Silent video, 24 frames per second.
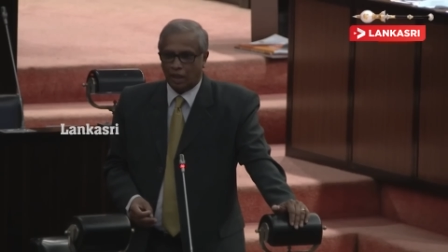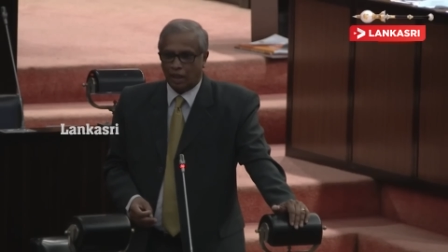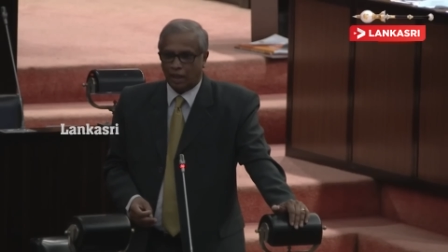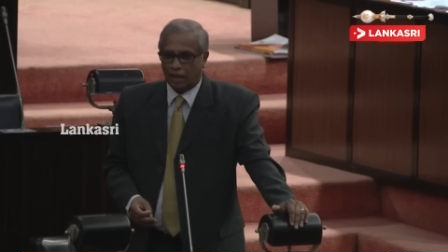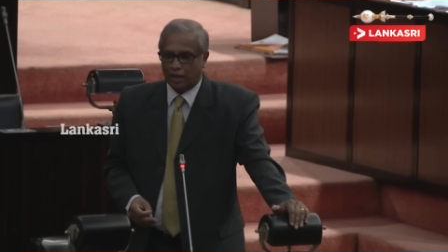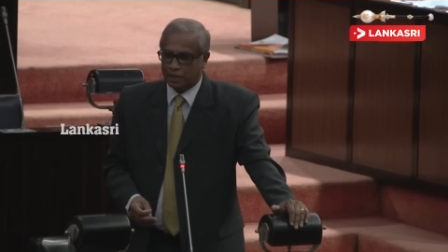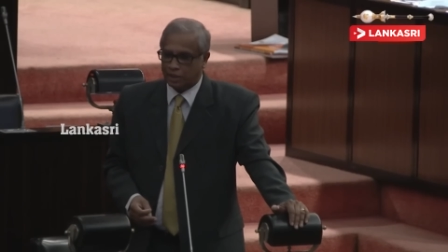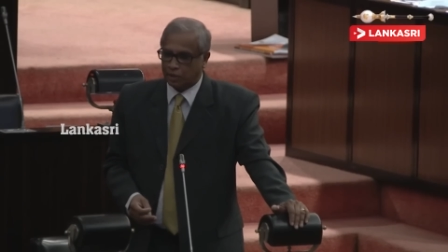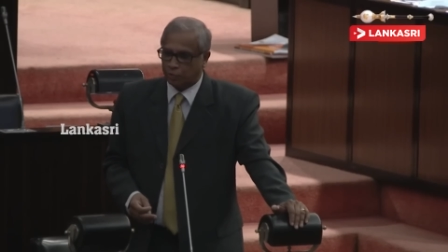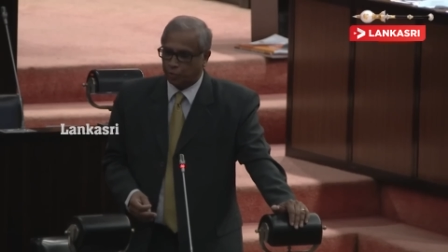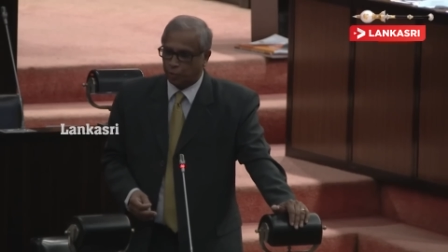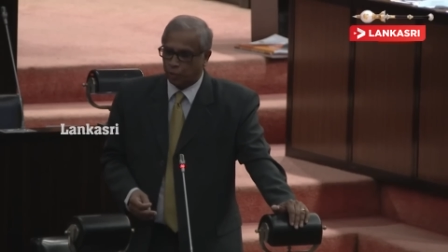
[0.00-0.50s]

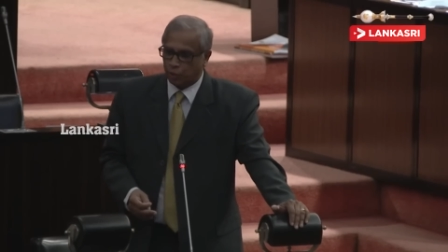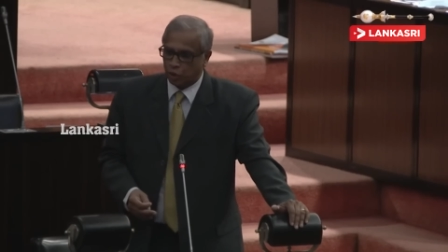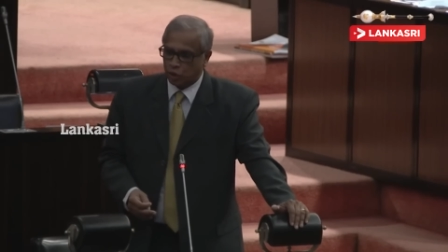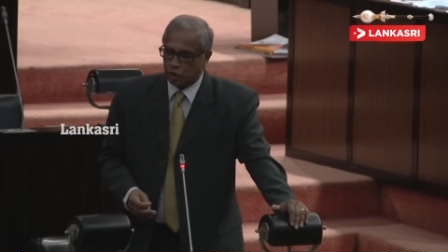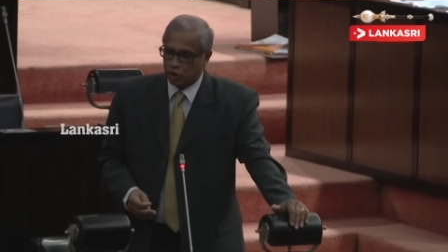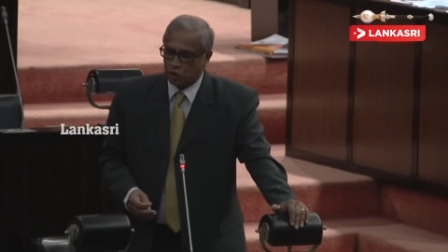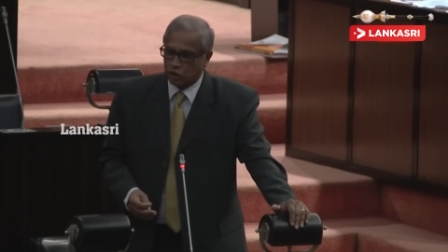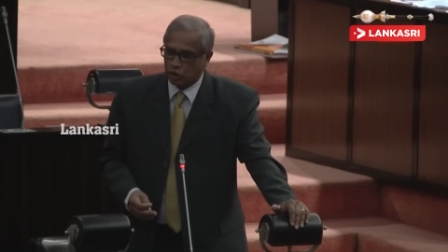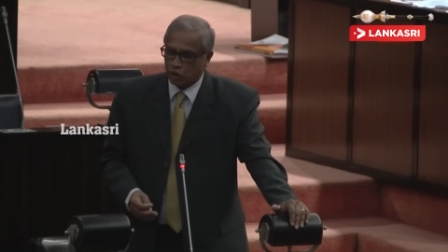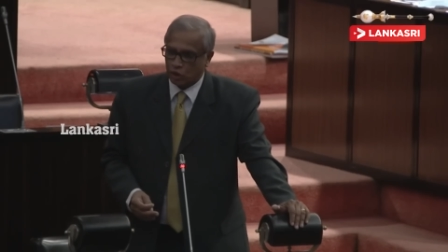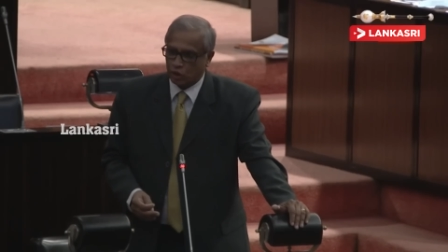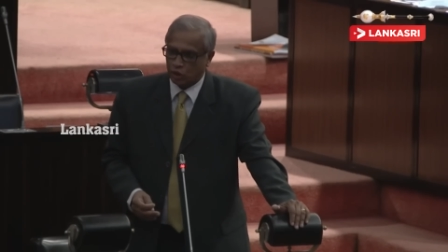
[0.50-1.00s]
I
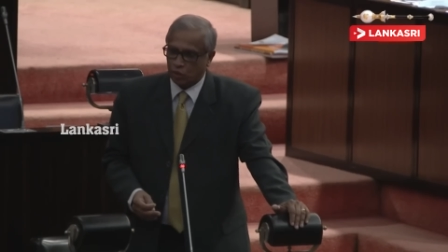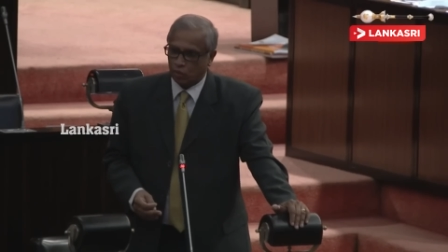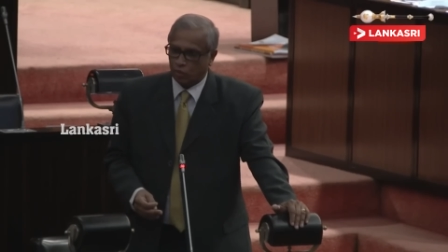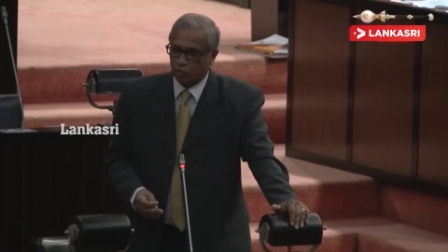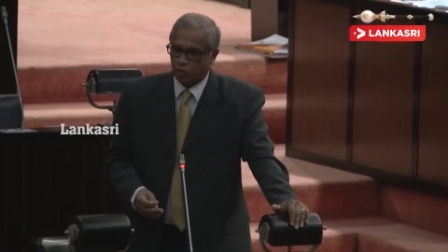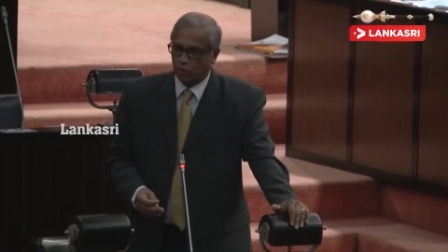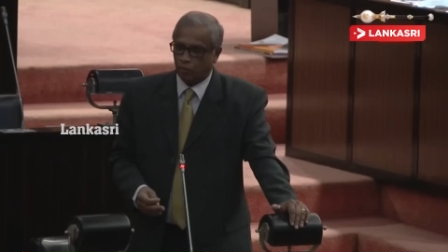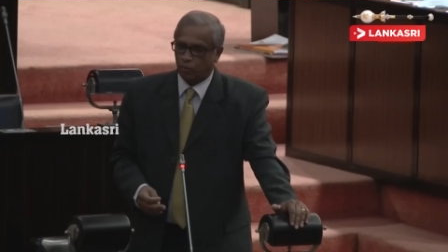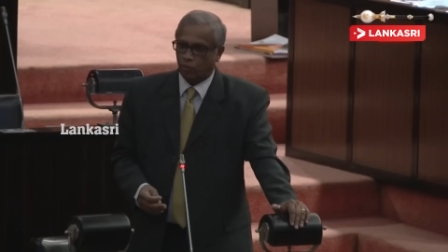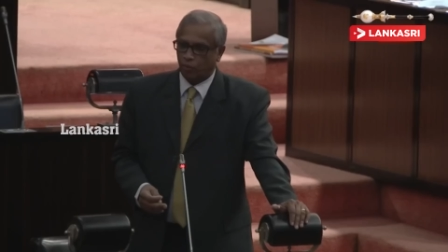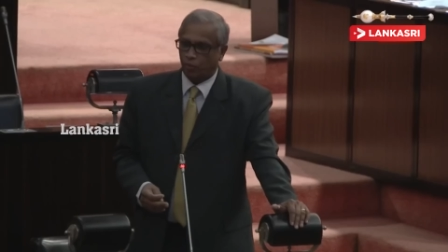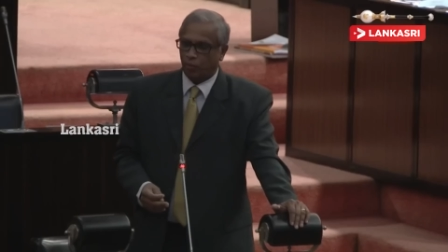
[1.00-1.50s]
suppose
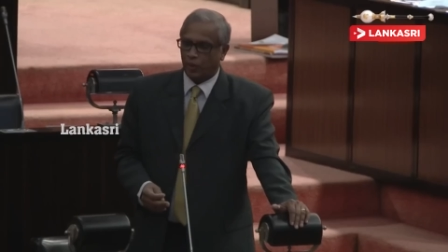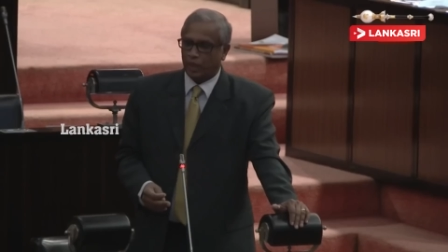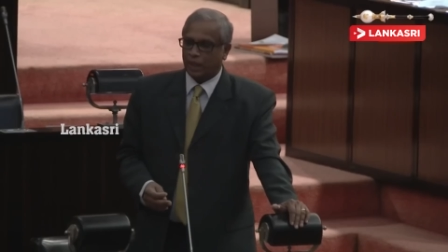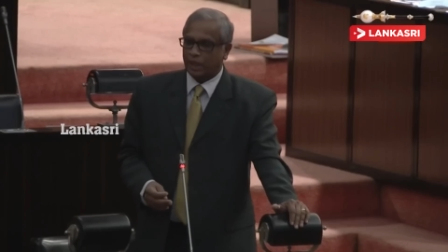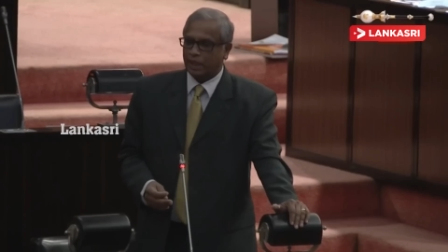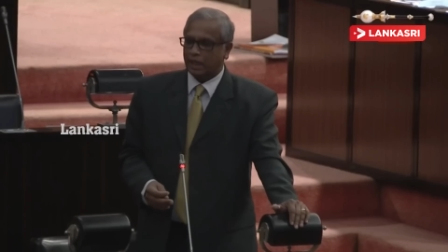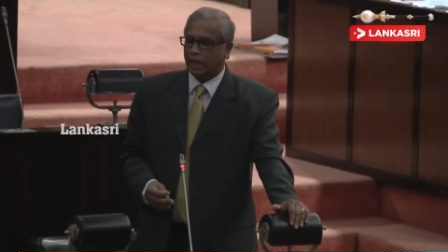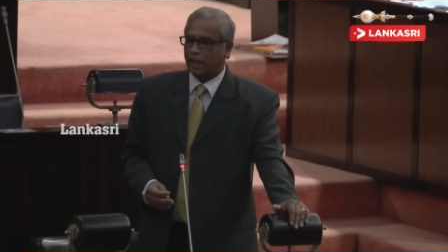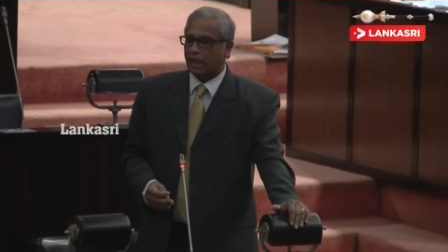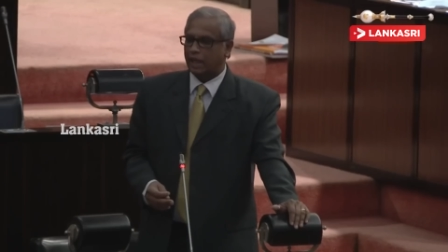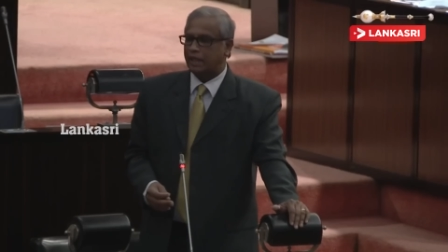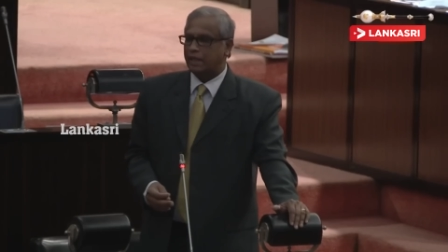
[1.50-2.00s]
when
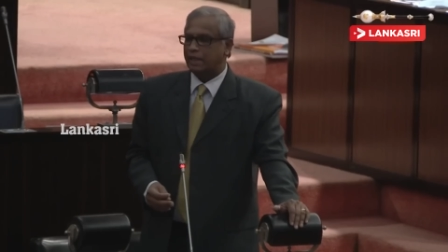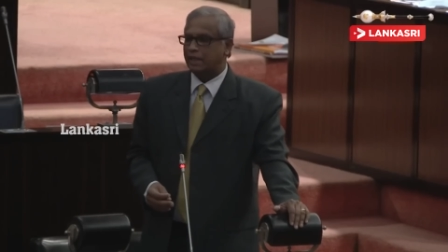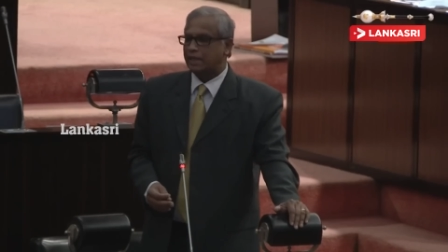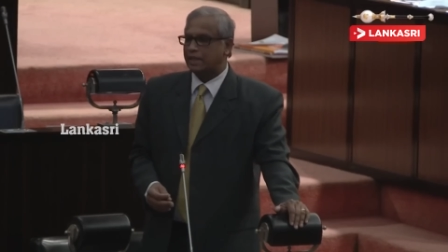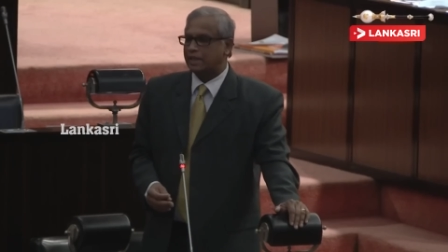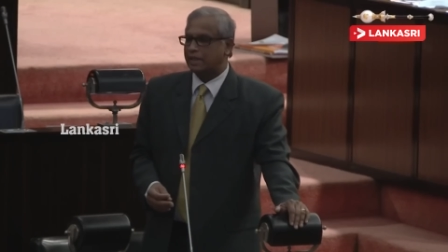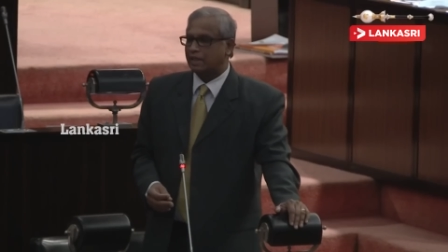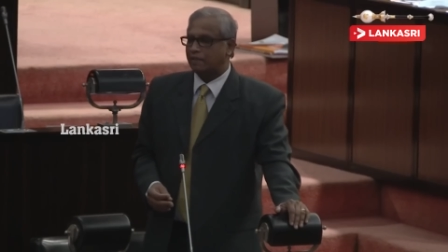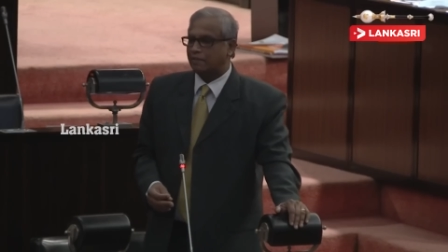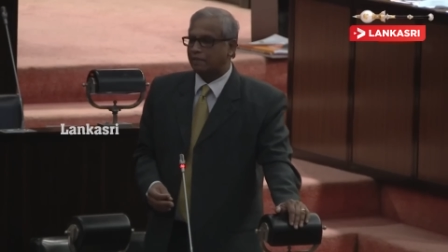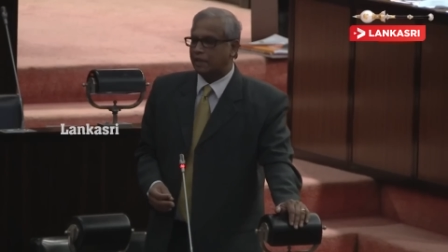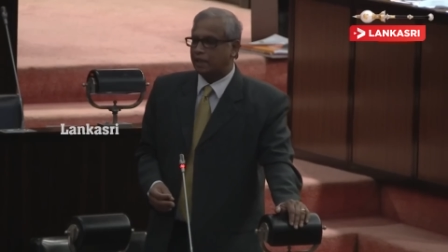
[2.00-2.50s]
in the
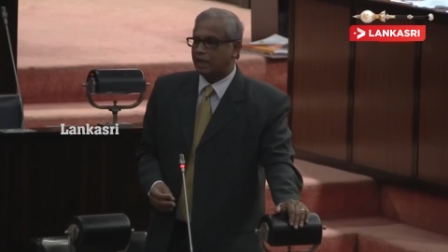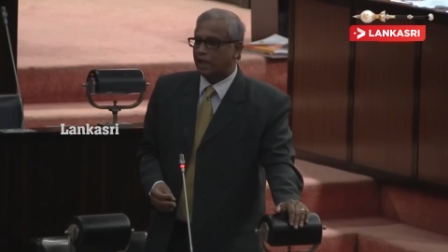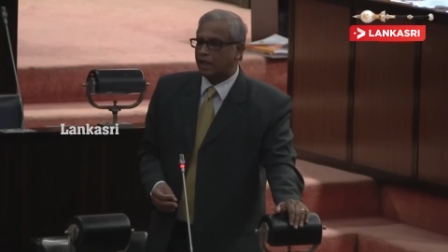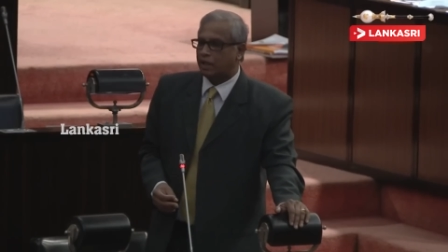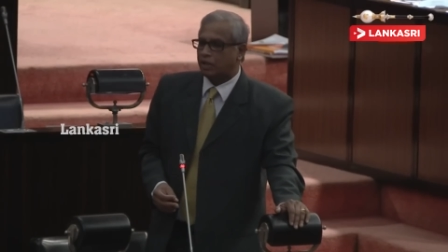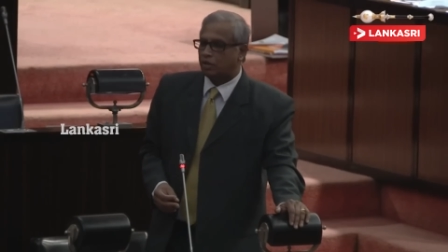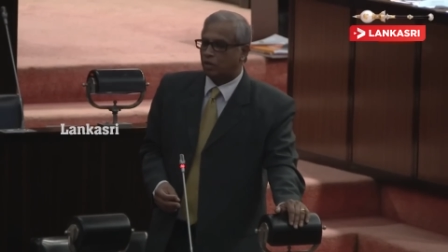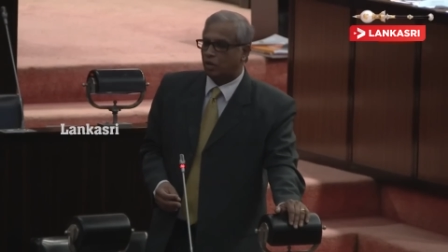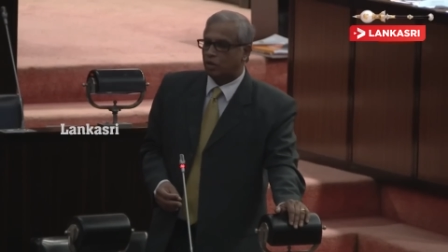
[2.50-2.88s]
1978